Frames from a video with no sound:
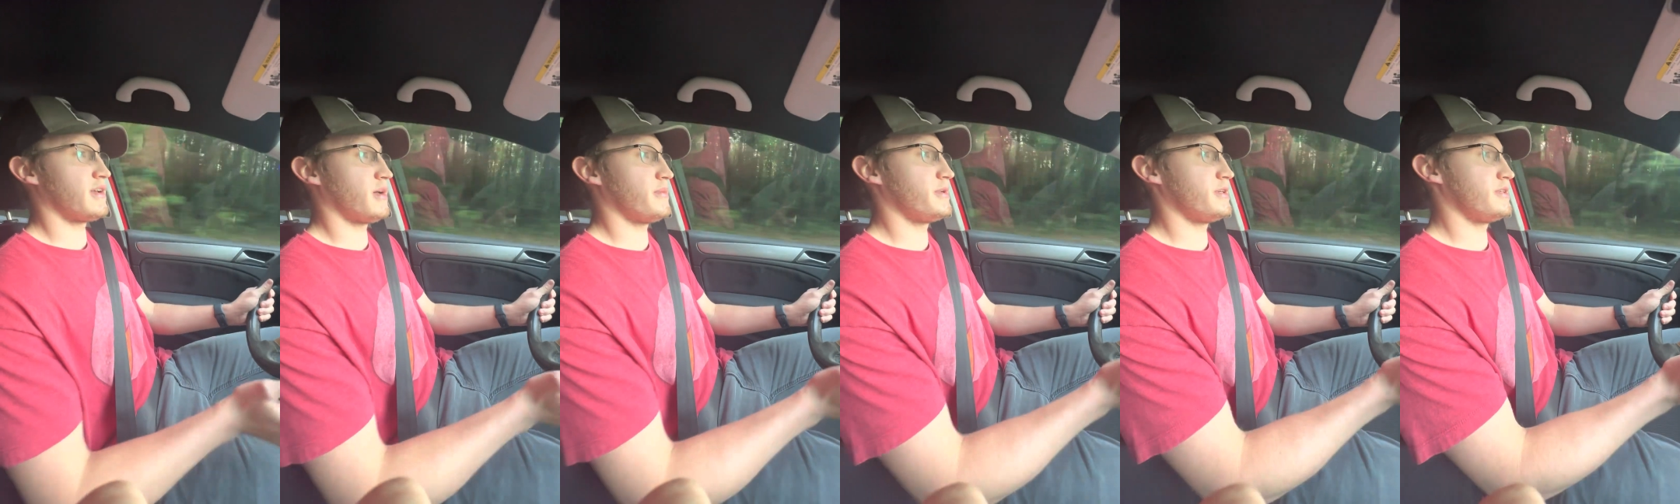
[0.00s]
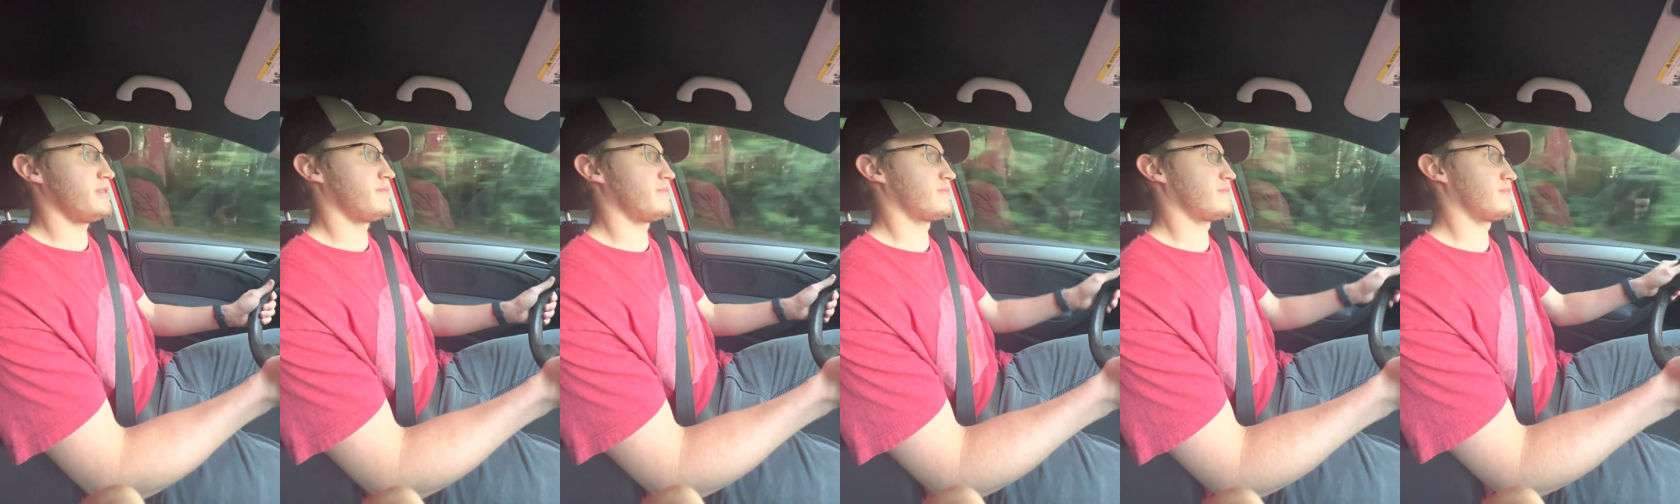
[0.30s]
I
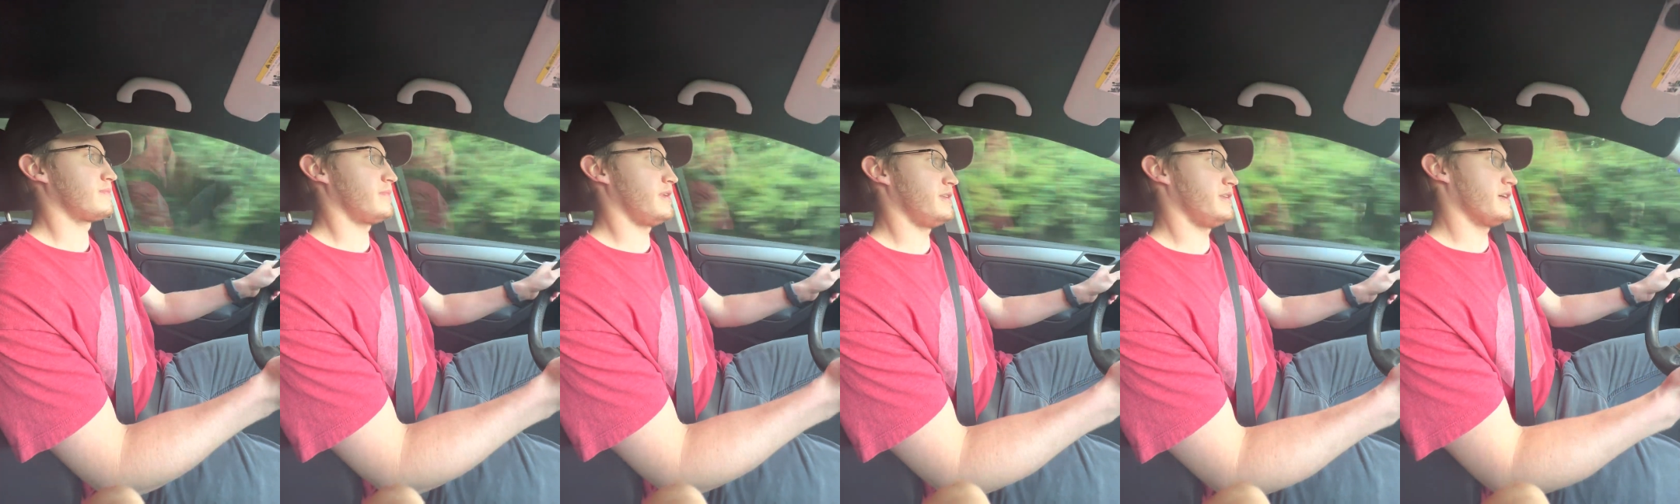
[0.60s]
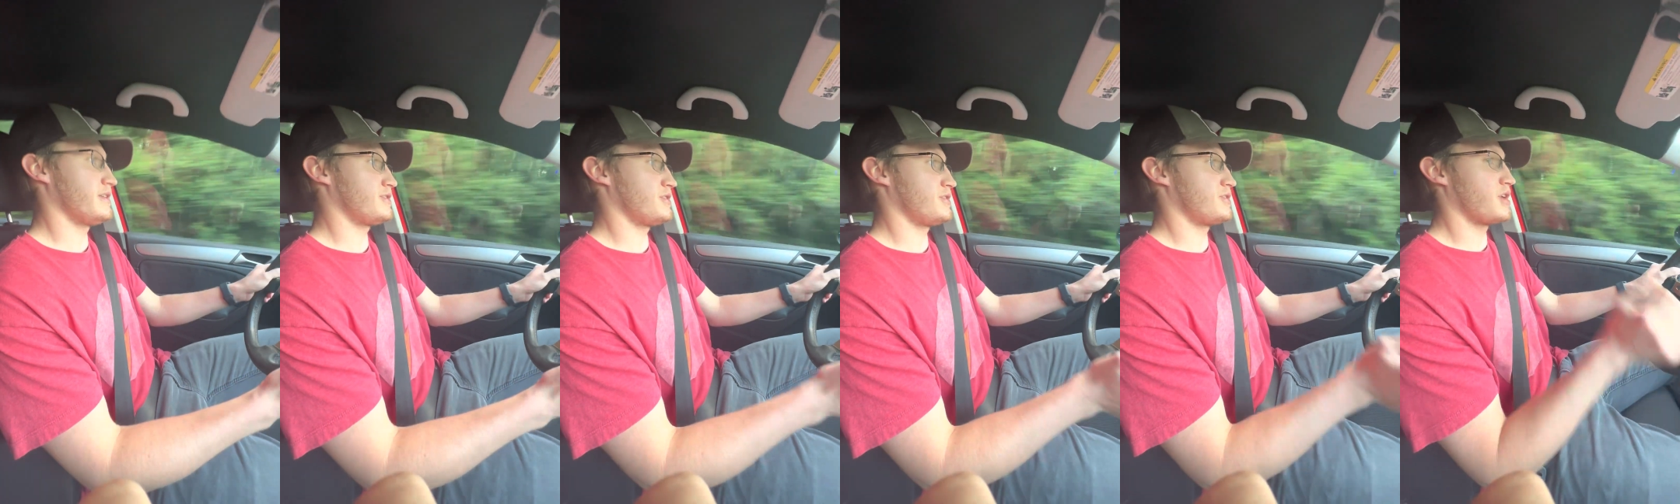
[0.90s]
mean, it
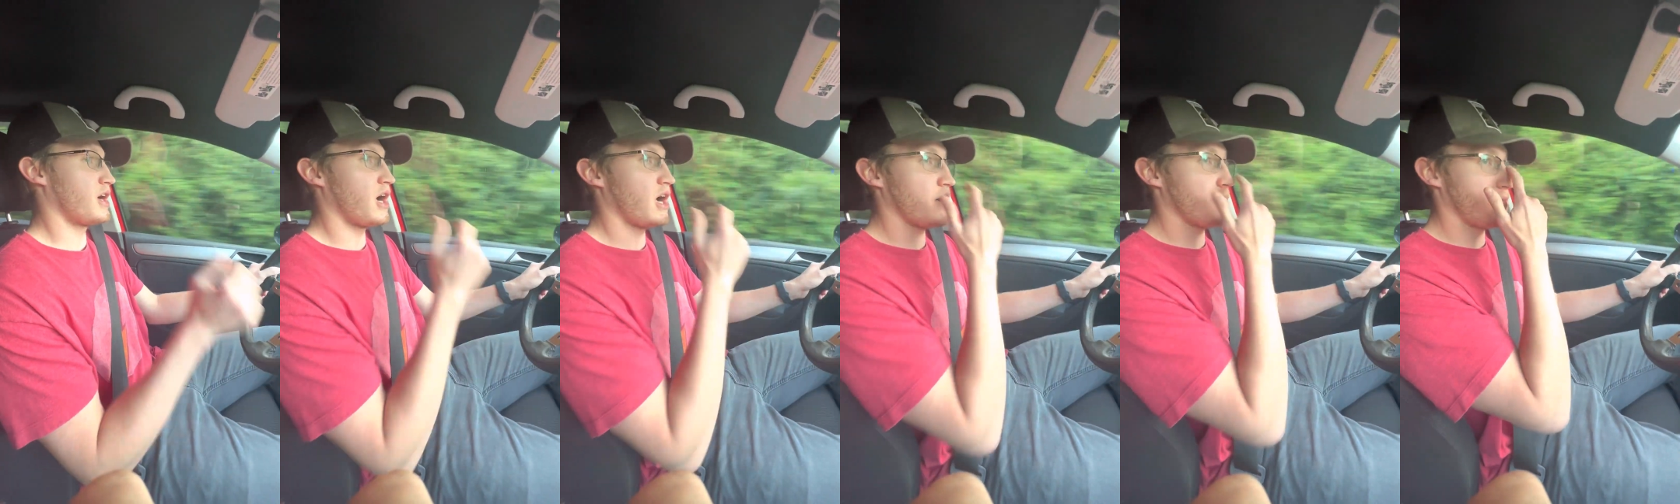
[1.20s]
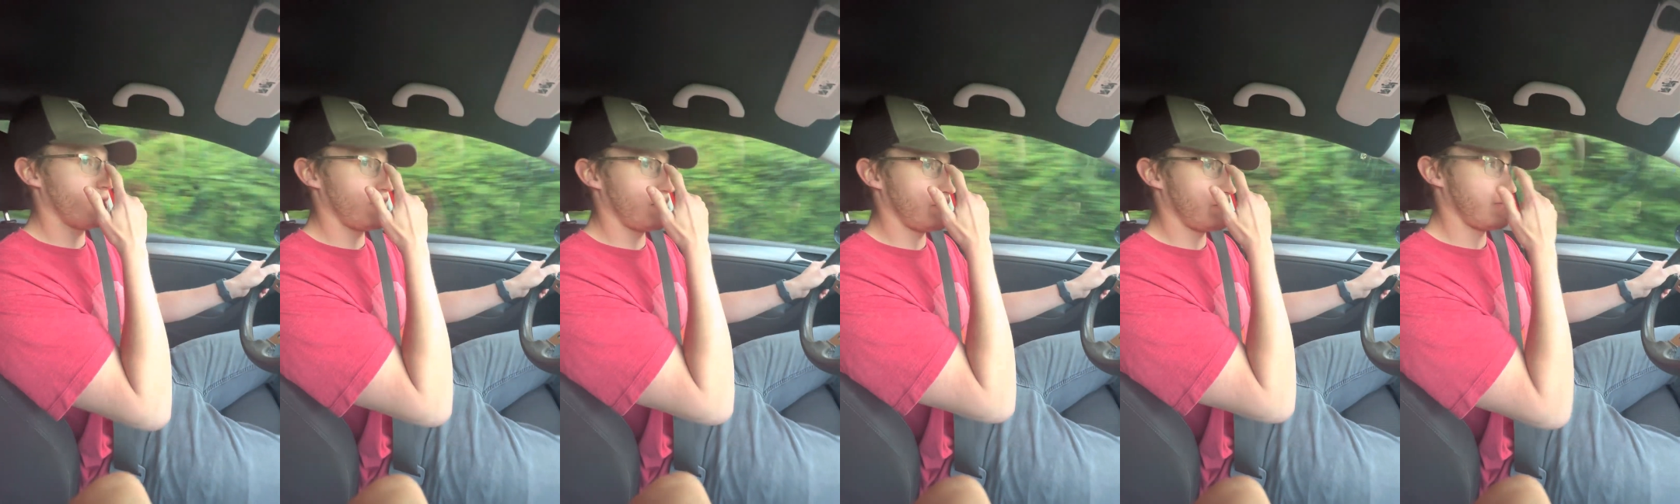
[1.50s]
does the job,
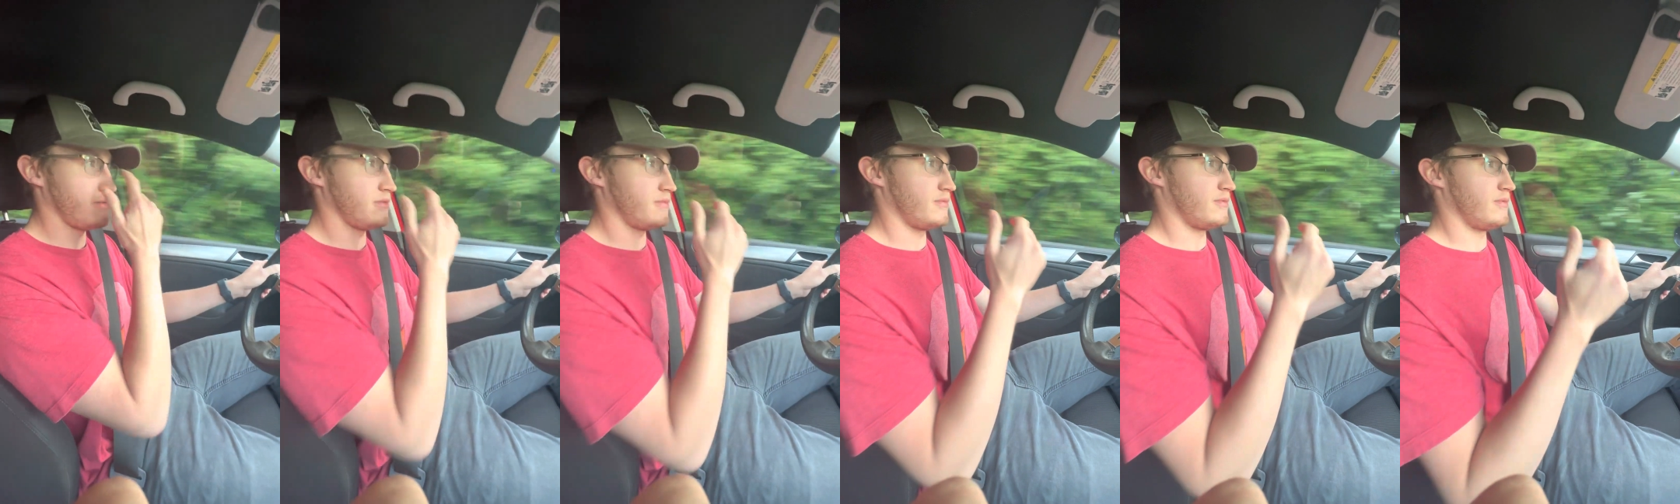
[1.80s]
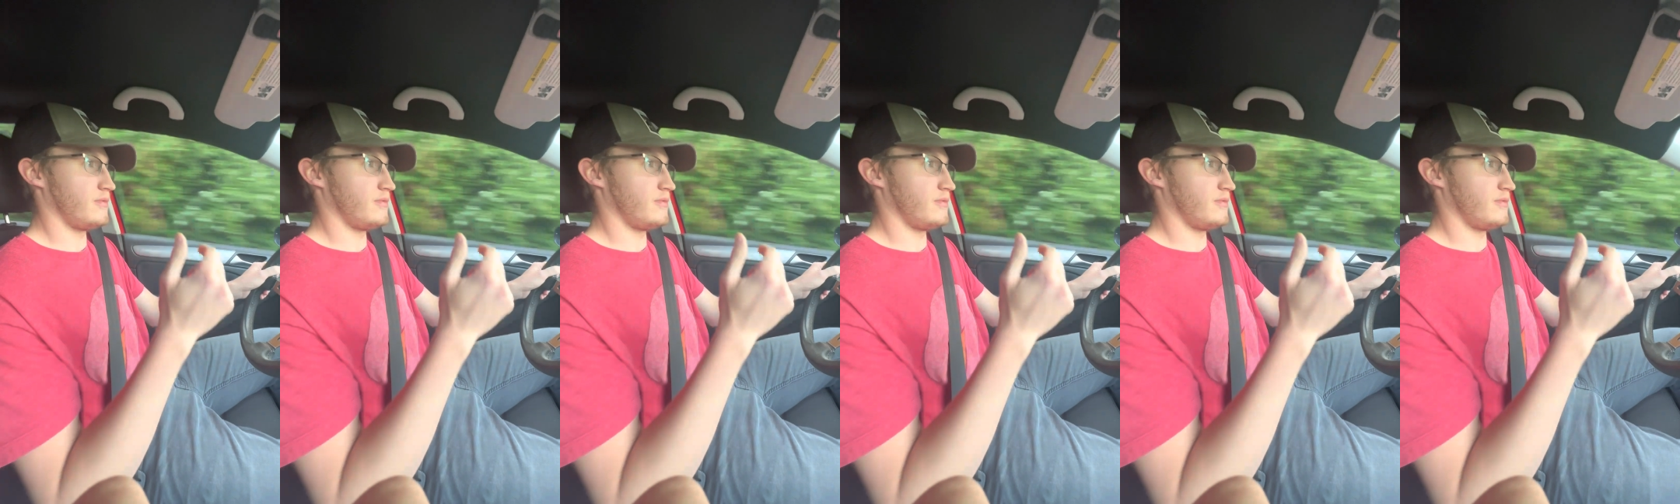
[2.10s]
and